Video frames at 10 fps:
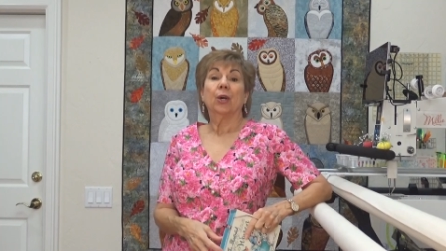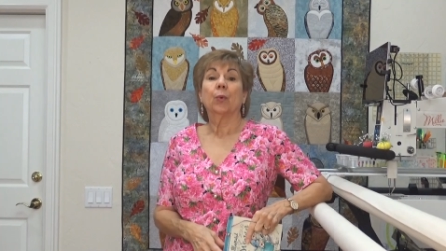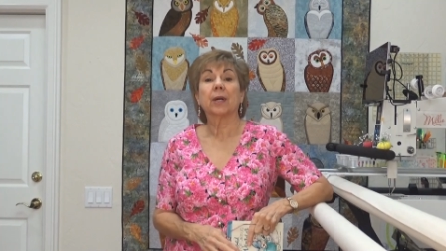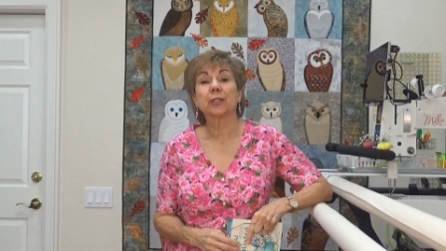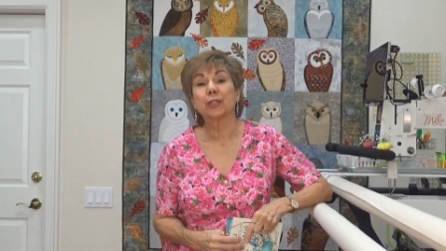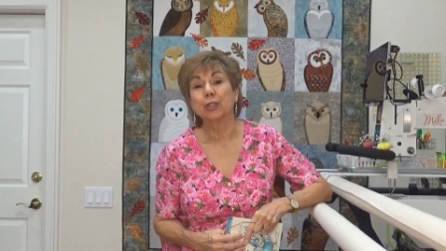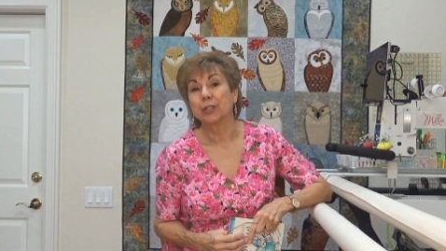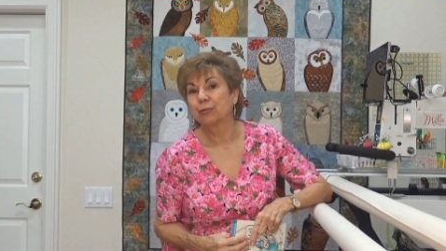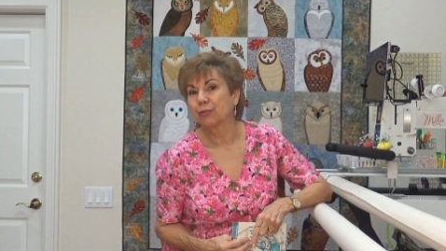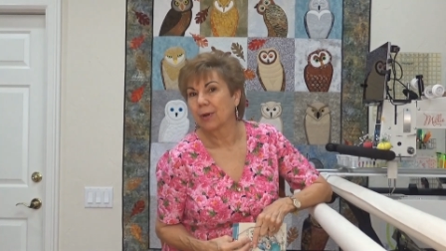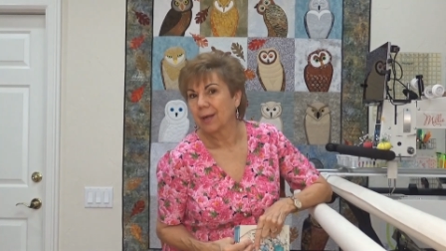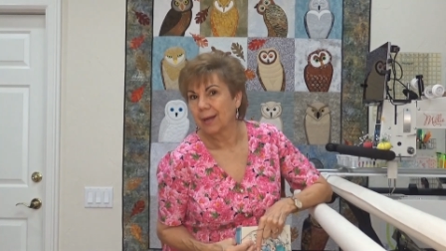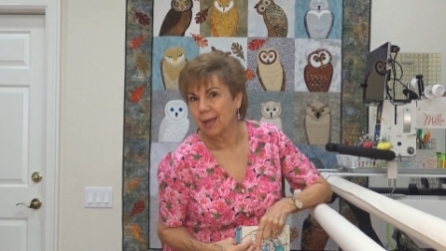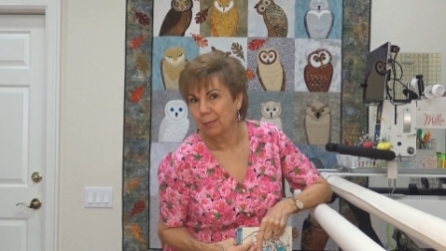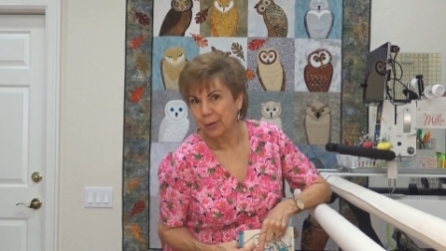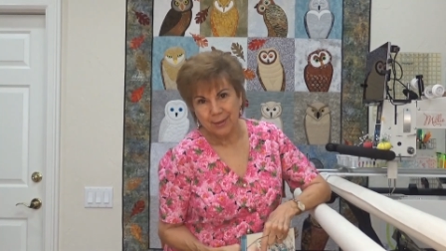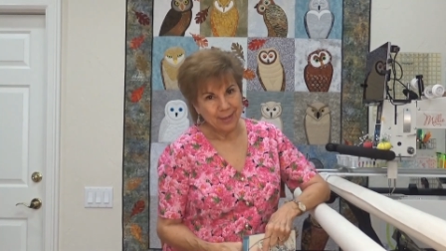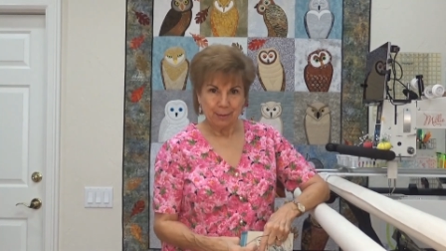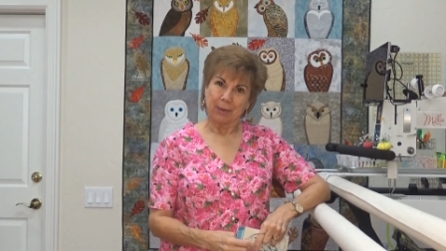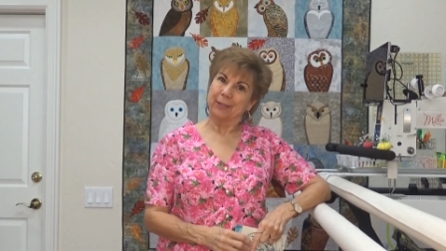Well, good Friday
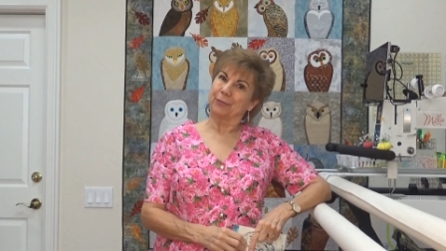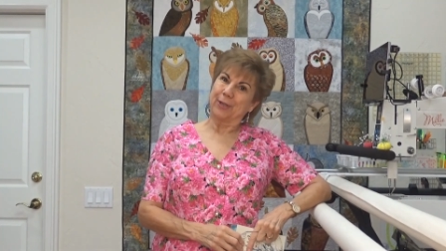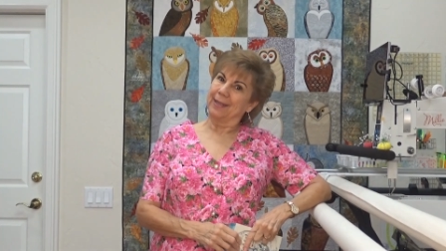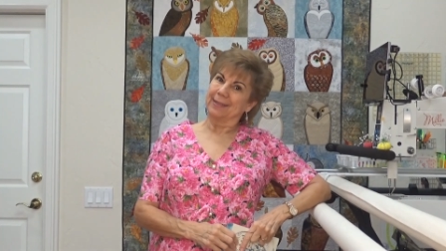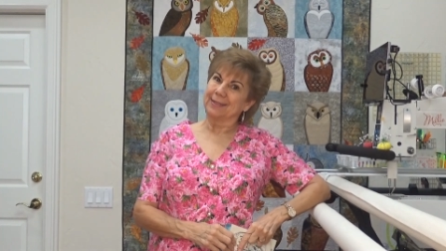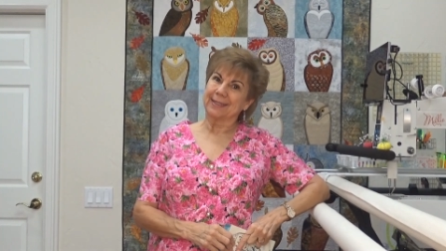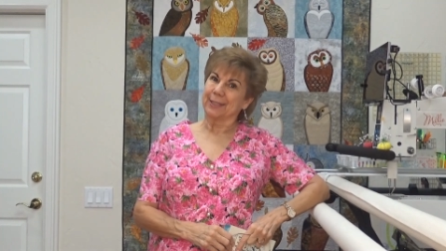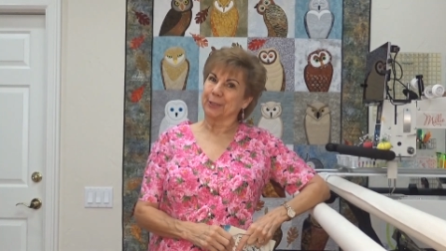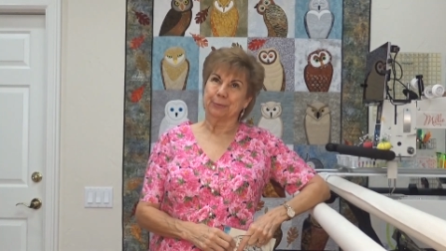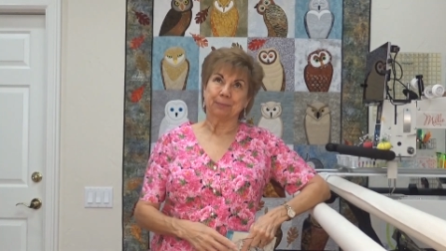morning, my friends.